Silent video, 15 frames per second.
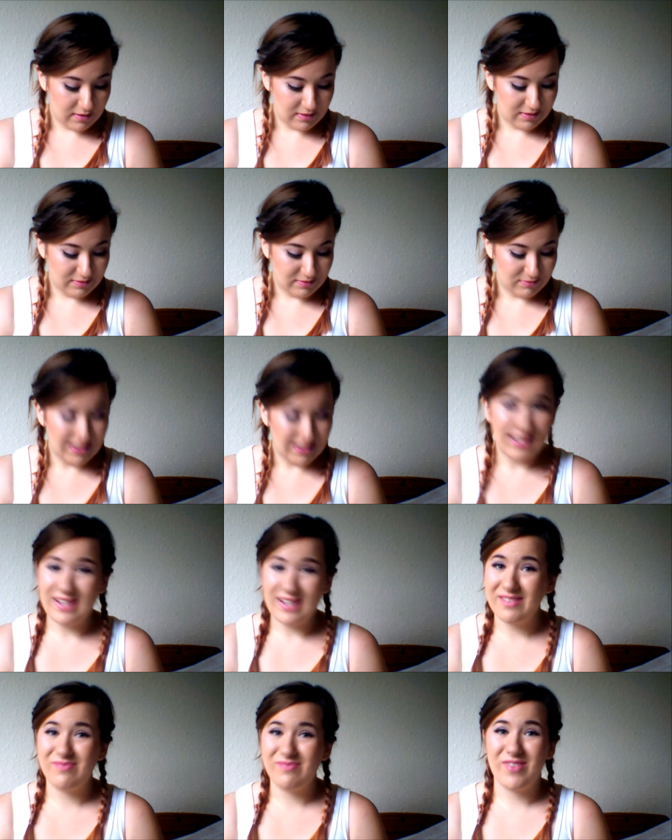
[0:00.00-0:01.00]
really
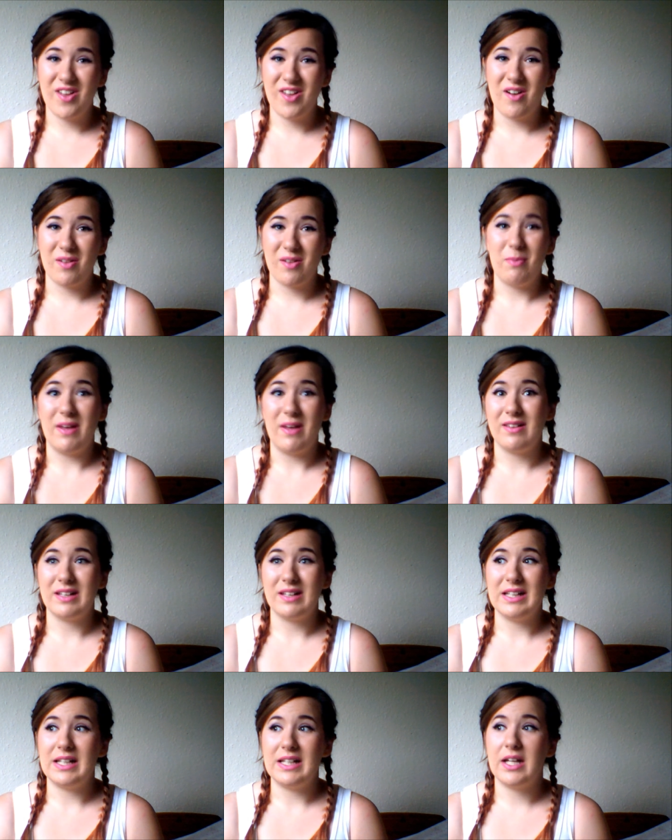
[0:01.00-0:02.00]
sucks
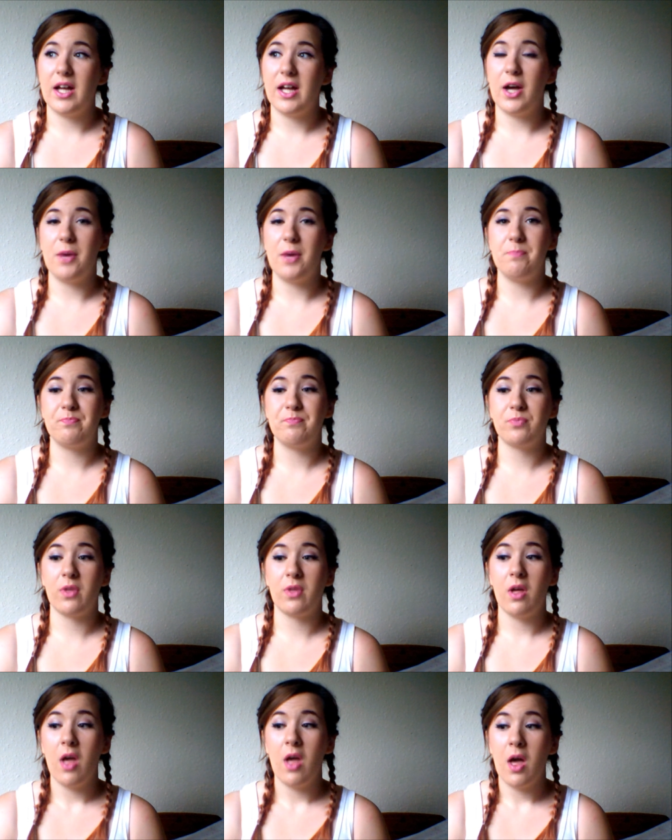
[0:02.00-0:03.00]
basically. And
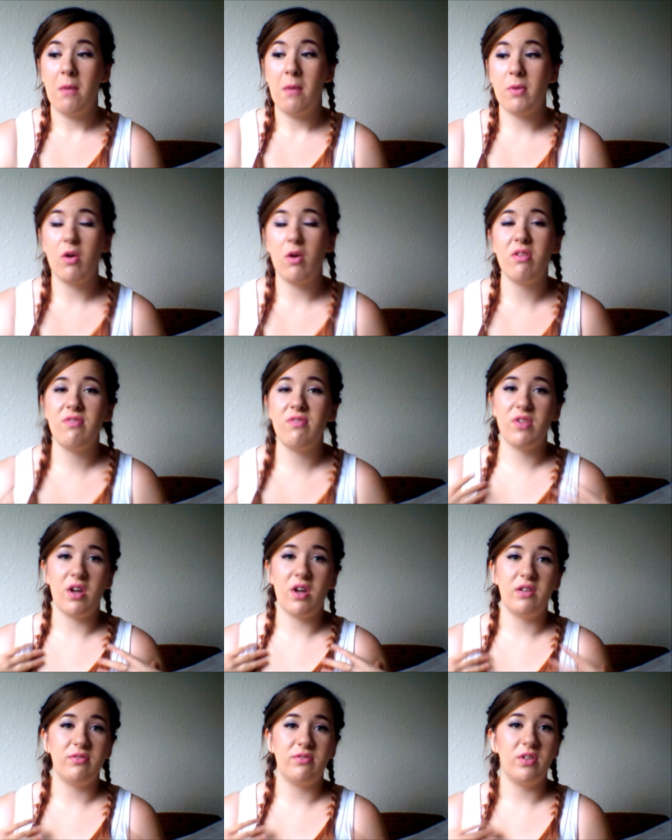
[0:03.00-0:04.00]
because of the
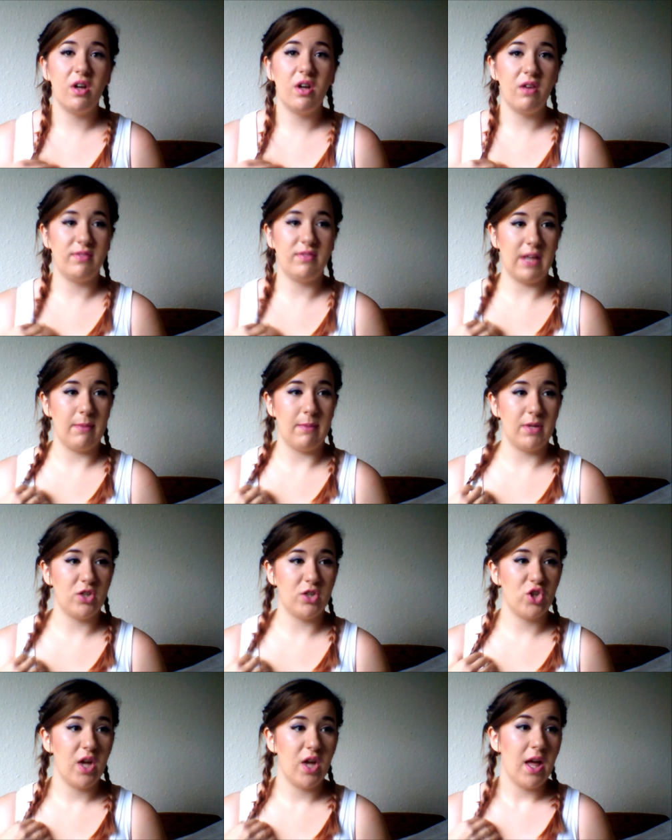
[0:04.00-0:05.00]
kind of nerve damage,
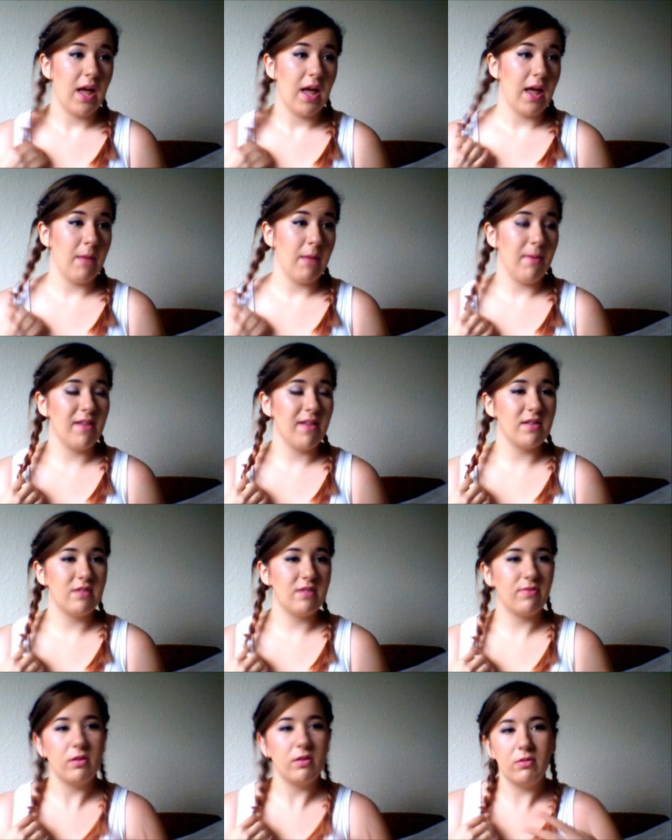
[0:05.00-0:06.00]
it makes it
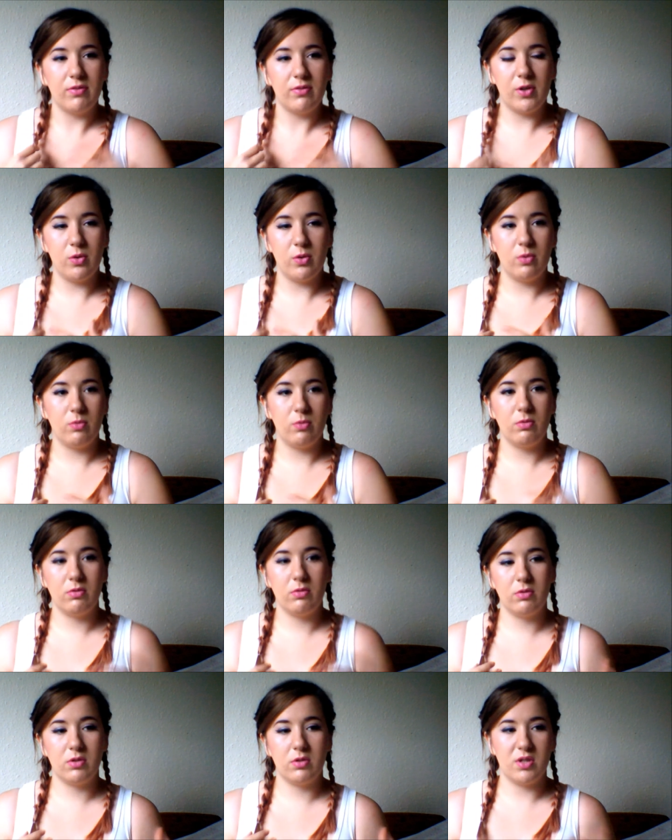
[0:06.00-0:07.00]
difficult for you
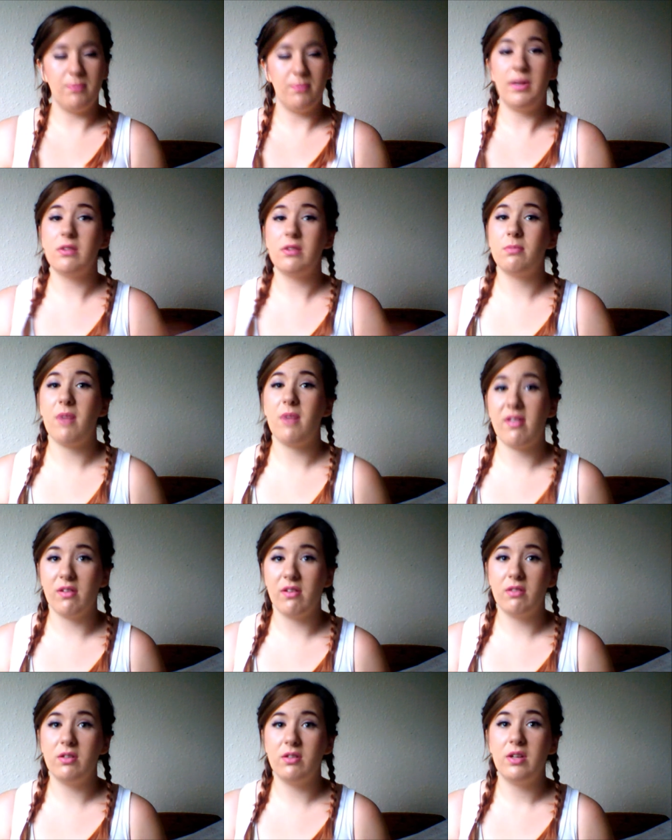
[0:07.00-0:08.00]
to build
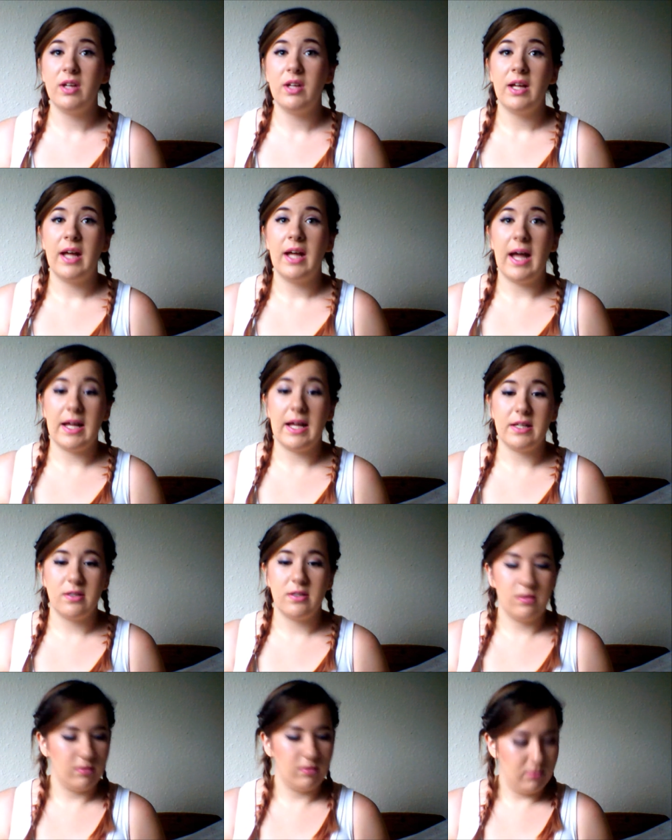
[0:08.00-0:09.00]
muscle, and
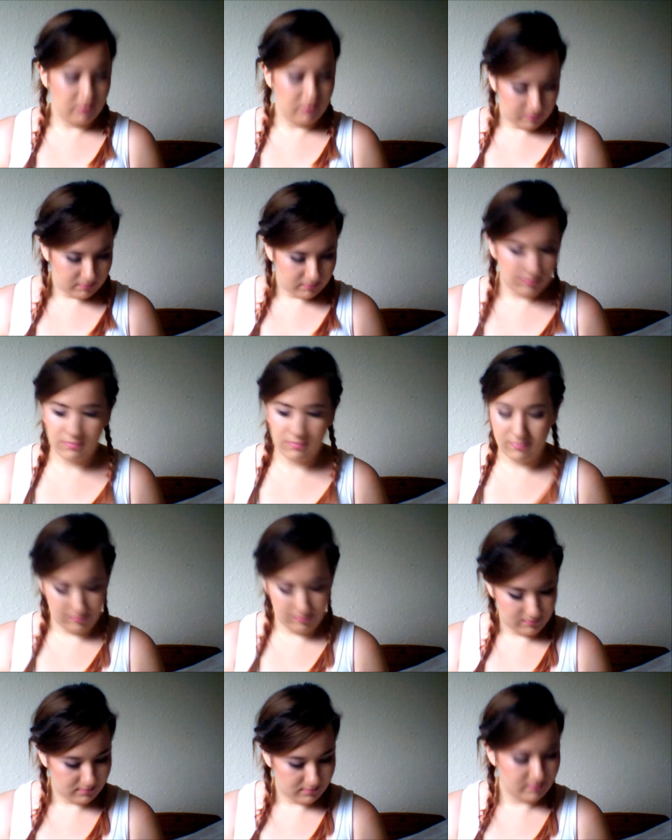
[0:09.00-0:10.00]
oh,
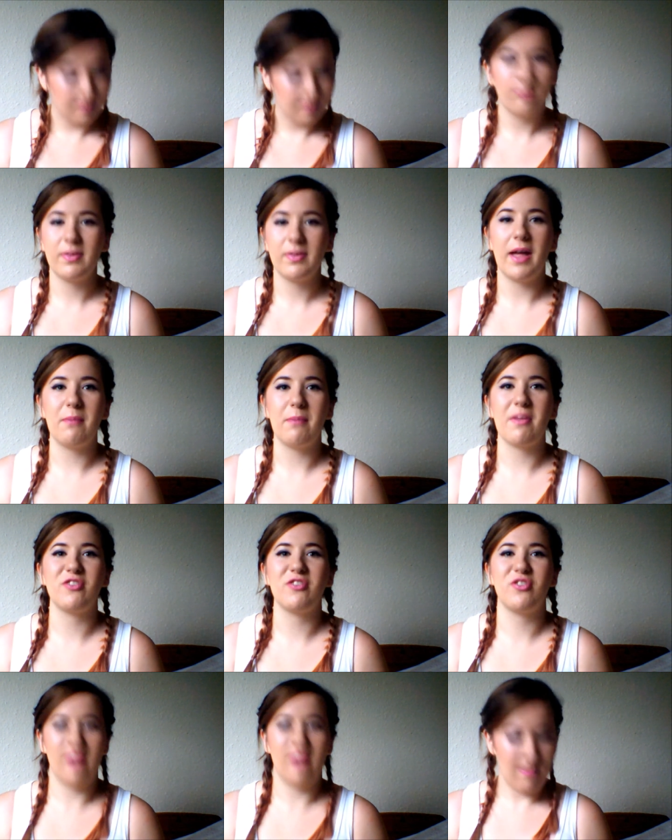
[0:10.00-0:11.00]
getting
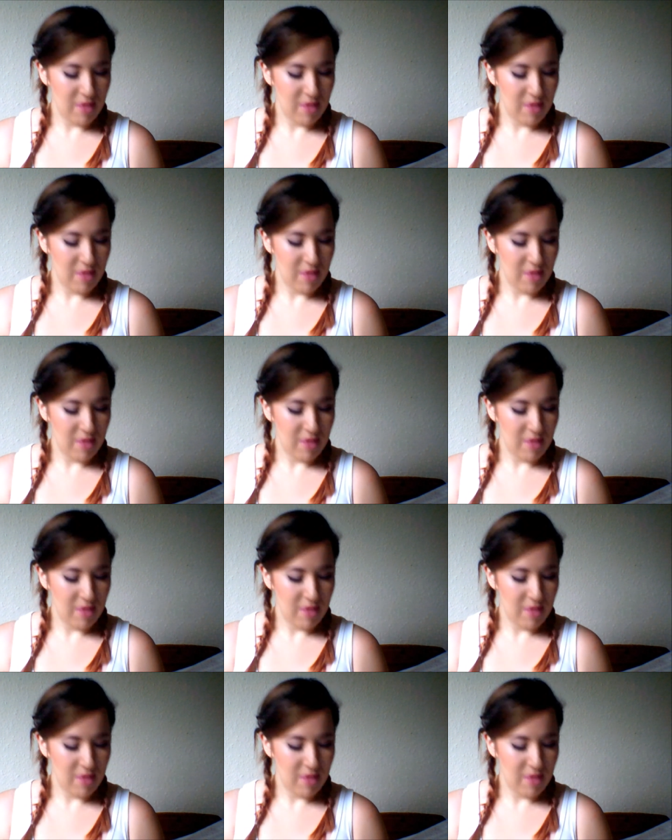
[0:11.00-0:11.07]
messages there,